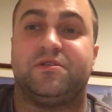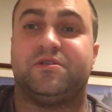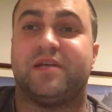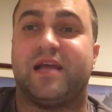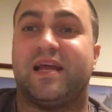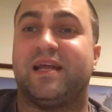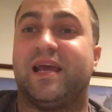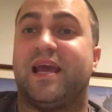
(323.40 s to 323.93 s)

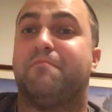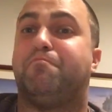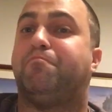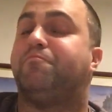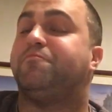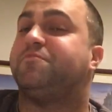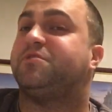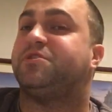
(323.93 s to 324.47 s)

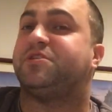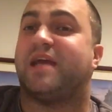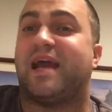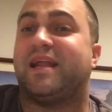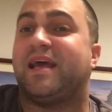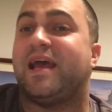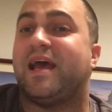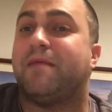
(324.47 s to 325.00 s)

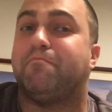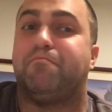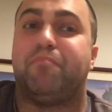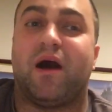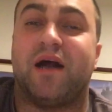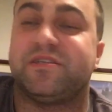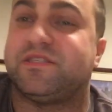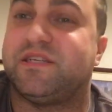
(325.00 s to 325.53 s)
Shanahan
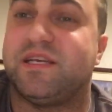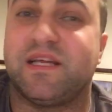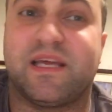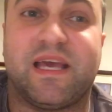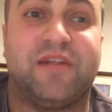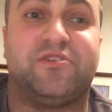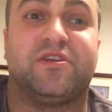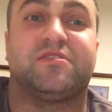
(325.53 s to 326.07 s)
botched it
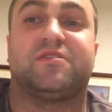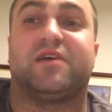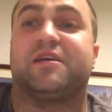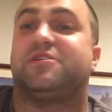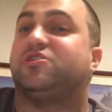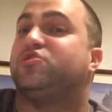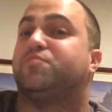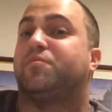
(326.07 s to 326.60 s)
again, just like
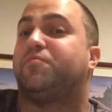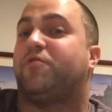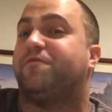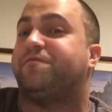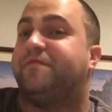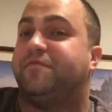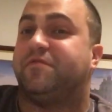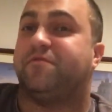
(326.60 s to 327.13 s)
Super Bowl
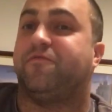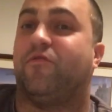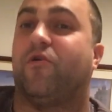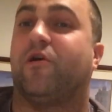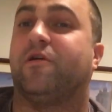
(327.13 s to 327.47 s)
54.